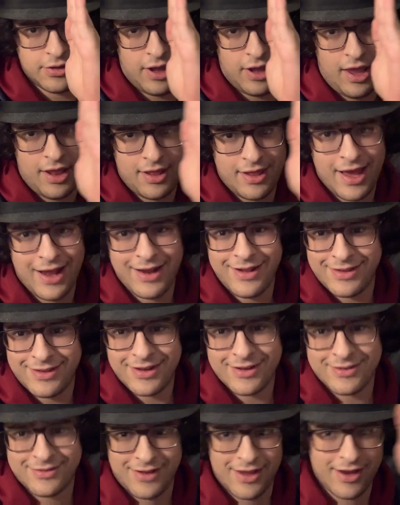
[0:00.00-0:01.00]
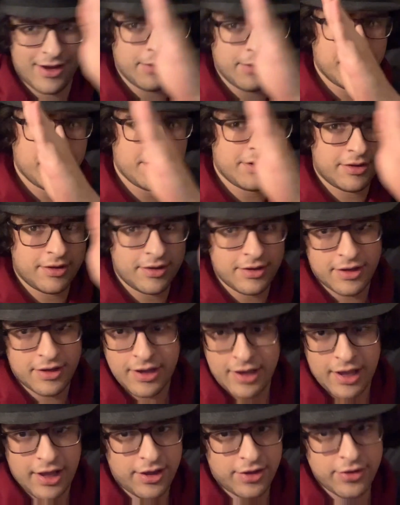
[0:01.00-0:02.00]
and that does take a bit to
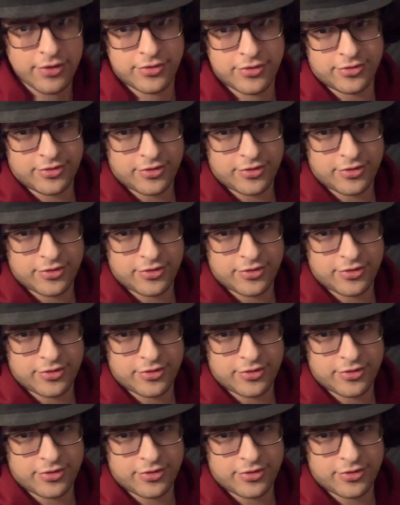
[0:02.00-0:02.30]
get used